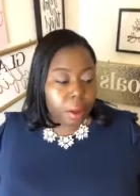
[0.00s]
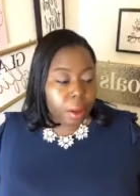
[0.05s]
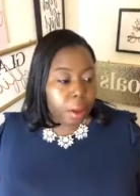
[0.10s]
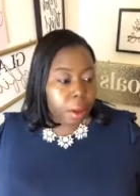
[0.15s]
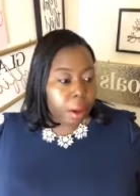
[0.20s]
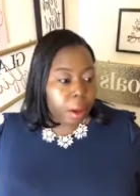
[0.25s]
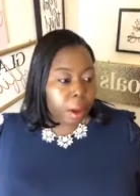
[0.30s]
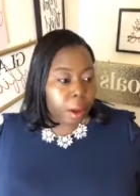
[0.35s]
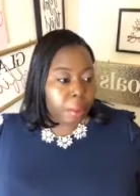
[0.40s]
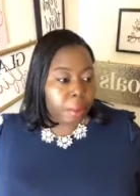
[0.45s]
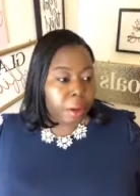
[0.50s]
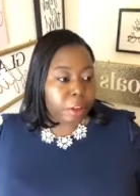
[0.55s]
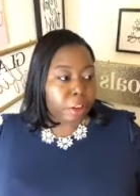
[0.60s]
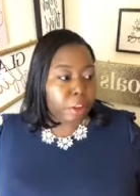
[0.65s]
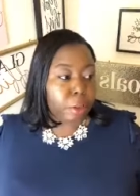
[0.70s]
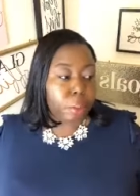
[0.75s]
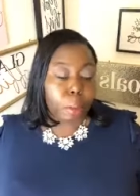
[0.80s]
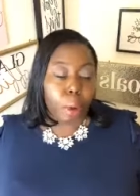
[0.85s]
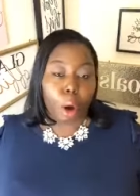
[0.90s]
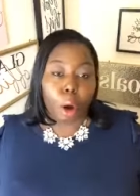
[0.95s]
Um, a
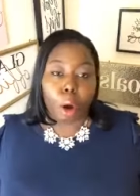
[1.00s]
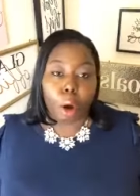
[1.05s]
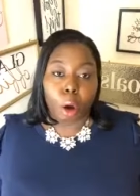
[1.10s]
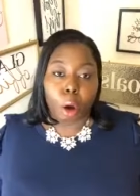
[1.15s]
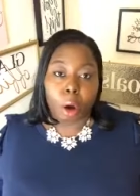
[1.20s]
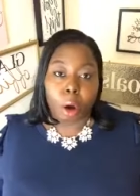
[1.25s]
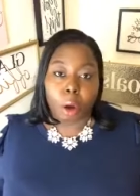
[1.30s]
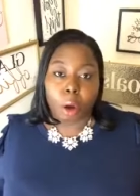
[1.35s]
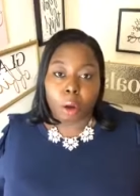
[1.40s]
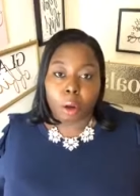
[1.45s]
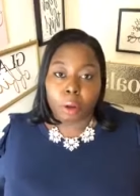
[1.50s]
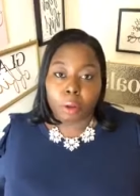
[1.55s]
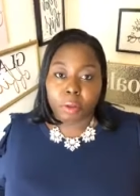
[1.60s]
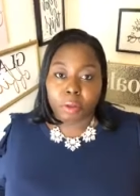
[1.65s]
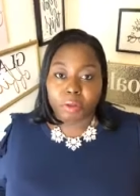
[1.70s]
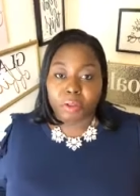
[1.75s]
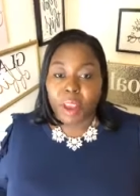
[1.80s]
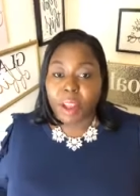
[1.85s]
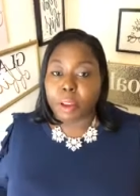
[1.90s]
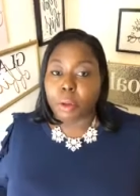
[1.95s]
small
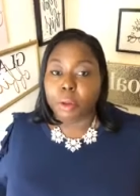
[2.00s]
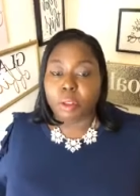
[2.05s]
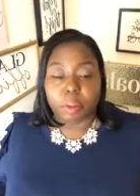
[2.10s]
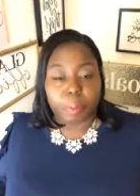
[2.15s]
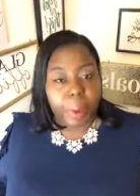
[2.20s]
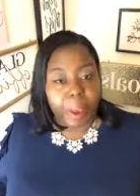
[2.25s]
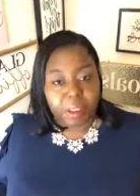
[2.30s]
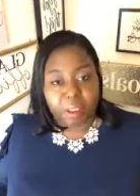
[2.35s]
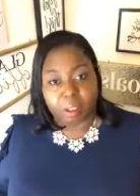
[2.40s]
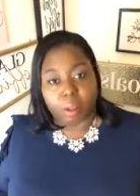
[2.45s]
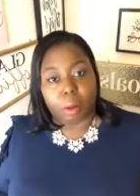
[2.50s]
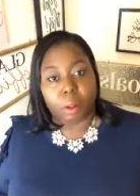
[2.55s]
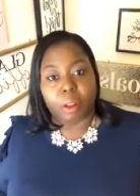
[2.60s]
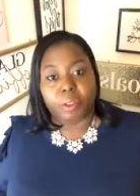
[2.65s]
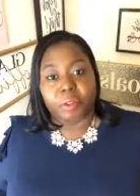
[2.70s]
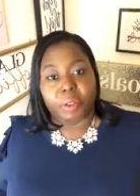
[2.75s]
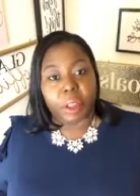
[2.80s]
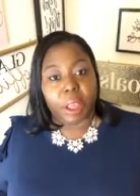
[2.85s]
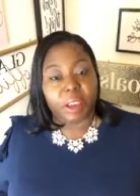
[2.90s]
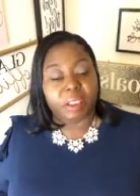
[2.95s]
venue space is only
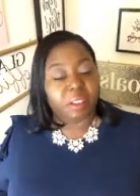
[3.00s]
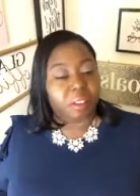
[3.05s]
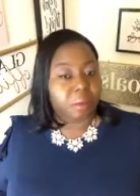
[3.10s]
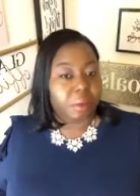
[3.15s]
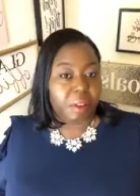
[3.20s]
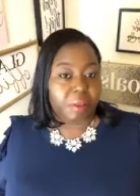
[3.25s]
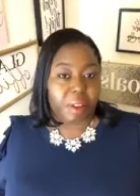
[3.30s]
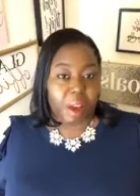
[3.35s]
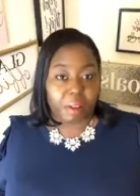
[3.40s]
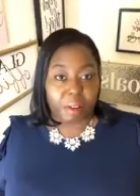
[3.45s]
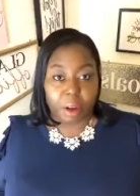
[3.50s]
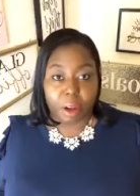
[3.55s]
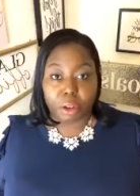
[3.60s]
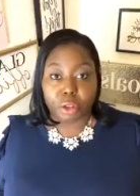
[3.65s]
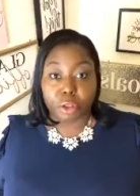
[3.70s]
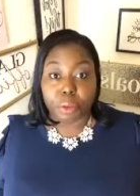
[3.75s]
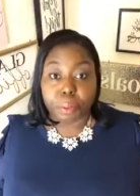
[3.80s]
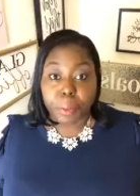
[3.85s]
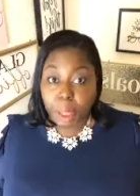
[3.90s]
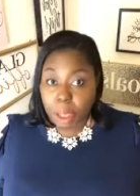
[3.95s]
for like seventy-five, a
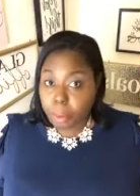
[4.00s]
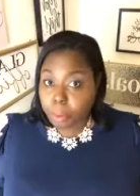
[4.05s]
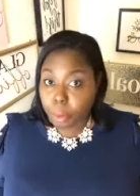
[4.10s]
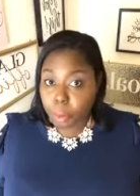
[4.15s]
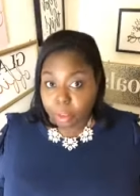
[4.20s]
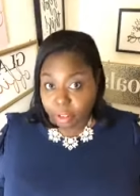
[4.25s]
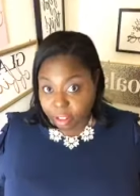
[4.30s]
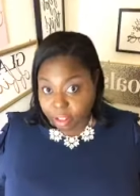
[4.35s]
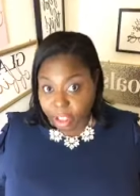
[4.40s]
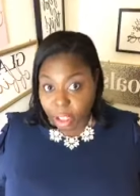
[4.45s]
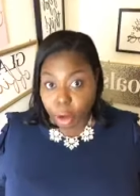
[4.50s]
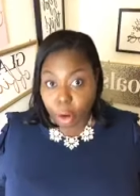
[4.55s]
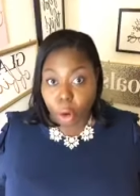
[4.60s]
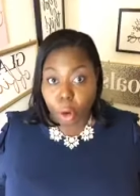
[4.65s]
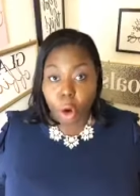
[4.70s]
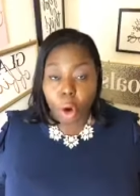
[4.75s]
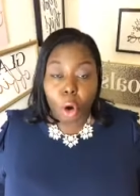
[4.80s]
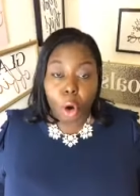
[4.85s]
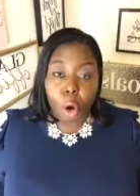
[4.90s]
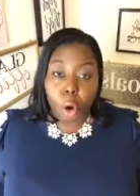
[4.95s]
hundred people, still
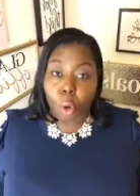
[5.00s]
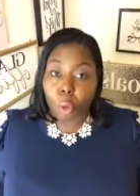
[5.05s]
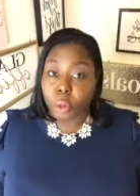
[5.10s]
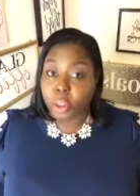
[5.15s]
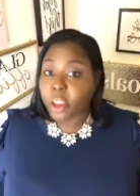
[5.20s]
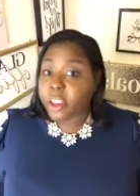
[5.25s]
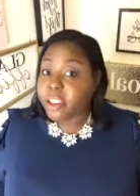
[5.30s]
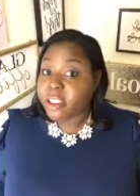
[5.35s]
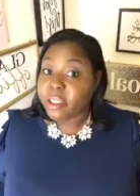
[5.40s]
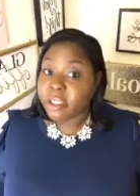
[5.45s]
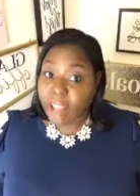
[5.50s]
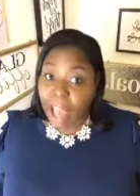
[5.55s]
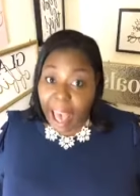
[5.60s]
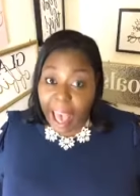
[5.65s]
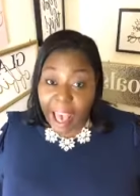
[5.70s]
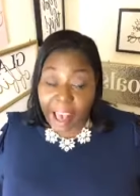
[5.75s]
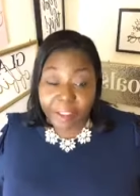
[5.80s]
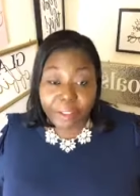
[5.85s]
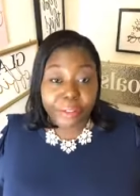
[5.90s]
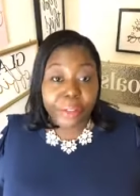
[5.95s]
the
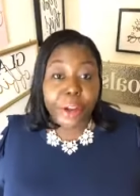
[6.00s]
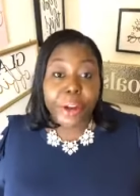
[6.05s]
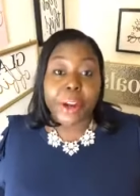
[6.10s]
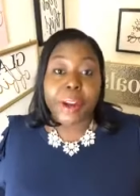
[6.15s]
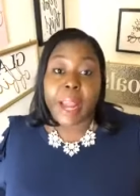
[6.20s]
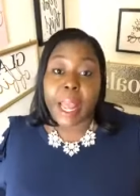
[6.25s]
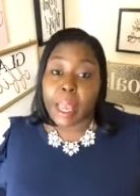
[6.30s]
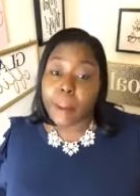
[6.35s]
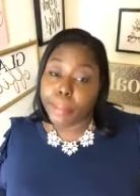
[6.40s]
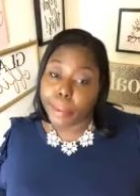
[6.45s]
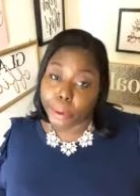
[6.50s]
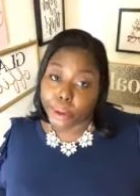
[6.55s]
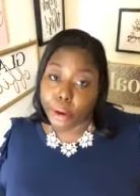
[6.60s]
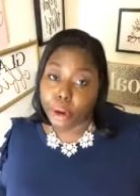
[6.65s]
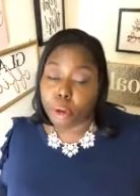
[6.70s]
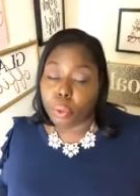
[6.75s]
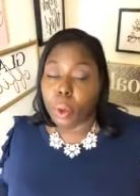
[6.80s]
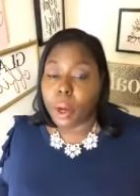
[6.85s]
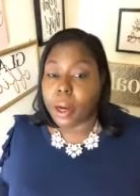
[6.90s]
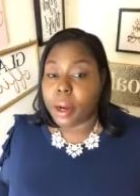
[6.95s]
staff, the
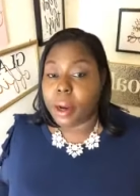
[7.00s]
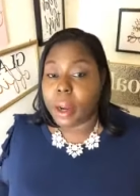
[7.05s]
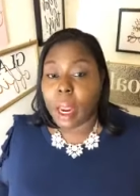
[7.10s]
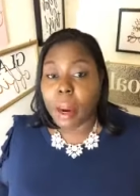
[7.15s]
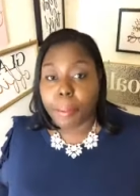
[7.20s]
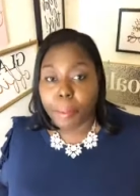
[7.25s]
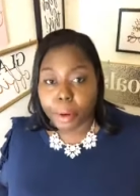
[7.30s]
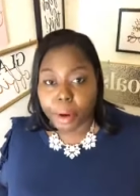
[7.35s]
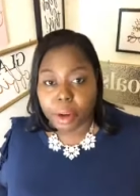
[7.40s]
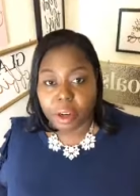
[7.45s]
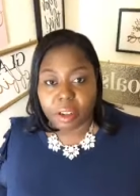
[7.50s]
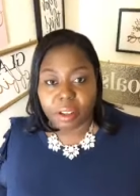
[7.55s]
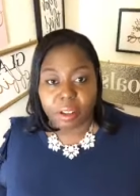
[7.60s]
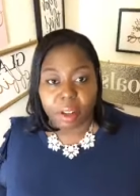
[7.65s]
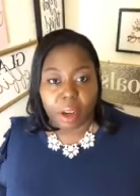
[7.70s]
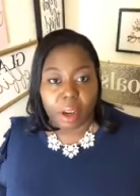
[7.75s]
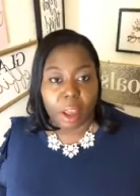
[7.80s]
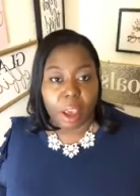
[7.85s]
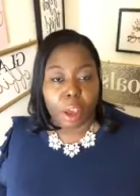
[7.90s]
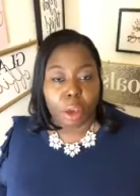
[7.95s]
neighborhood, what neighborhood is
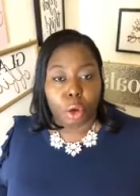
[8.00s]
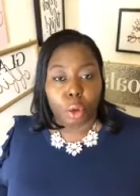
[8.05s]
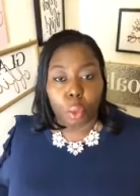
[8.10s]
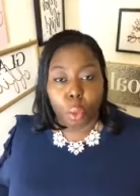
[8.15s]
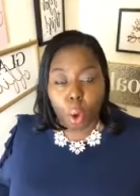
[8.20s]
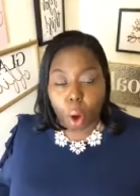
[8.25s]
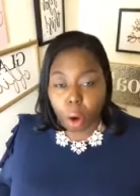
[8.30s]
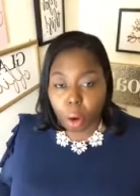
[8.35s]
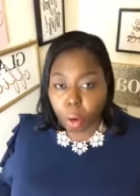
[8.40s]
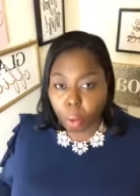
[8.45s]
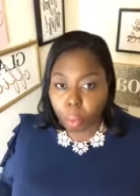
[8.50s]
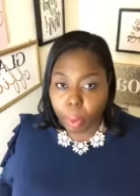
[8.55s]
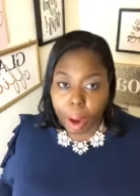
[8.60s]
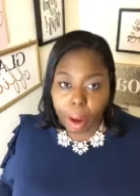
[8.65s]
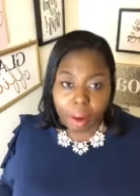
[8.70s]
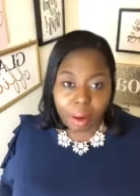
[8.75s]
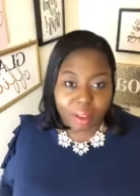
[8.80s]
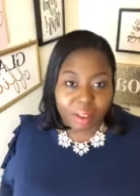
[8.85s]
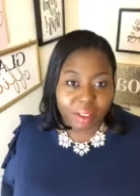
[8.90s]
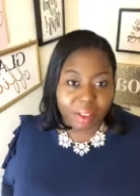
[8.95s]
in, can you walk around
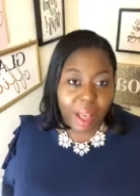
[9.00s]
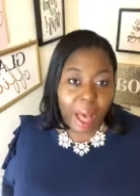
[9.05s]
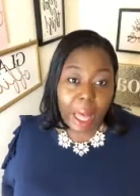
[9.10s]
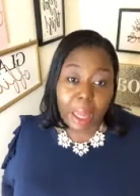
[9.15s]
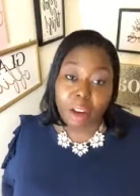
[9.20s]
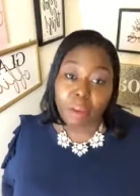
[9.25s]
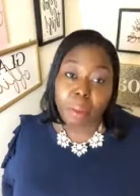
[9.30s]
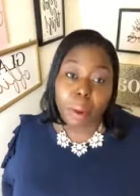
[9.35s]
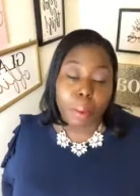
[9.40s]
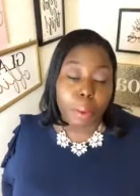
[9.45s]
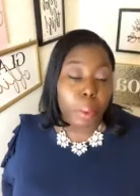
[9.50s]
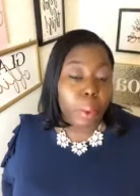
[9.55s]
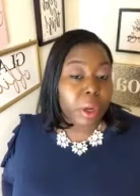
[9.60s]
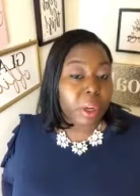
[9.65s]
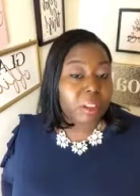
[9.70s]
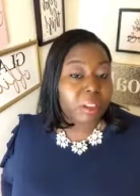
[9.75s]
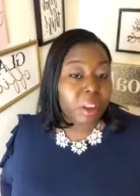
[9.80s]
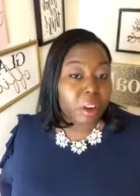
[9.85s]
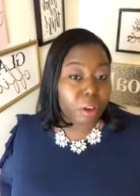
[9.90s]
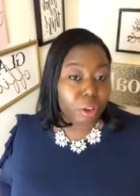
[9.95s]
outside if people want
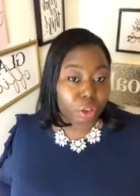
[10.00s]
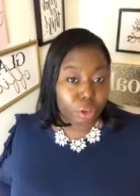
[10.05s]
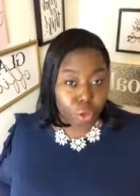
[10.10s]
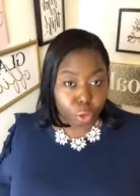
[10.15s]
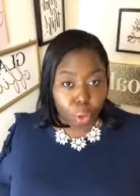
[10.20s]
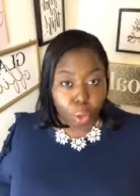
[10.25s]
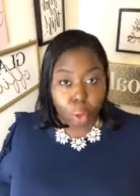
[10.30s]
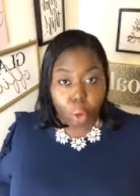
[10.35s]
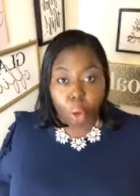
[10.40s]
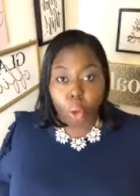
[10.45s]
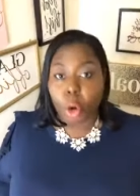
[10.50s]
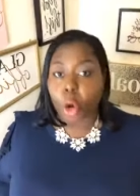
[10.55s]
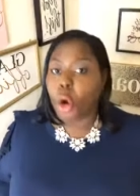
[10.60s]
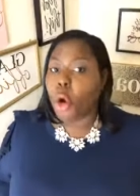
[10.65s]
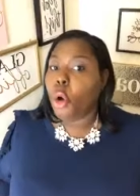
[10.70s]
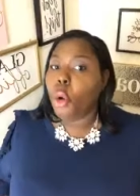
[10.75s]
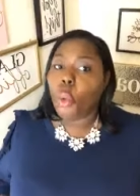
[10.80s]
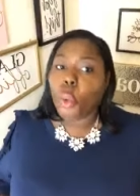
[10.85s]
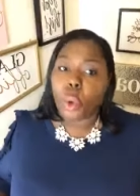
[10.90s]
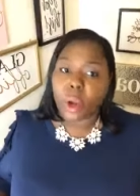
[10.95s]
to take a stroll?
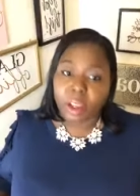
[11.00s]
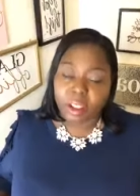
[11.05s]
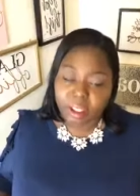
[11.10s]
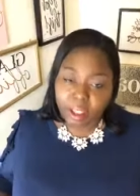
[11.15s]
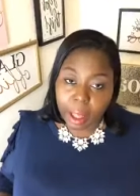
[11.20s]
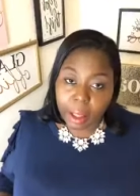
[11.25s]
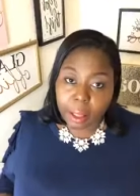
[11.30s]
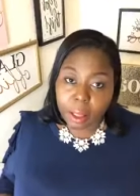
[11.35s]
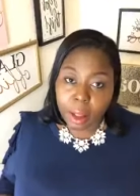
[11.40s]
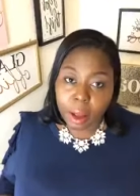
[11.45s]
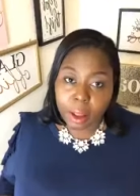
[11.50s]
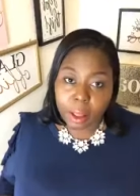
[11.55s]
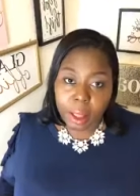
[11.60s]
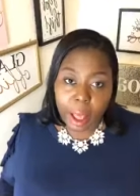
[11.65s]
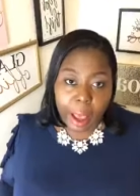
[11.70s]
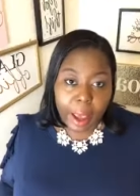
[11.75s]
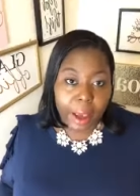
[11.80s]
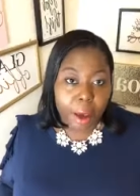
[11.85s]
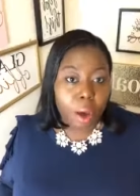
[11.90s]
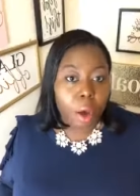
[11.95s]
What does that look
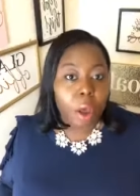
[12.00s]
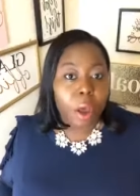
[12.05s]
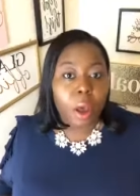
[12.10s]
like?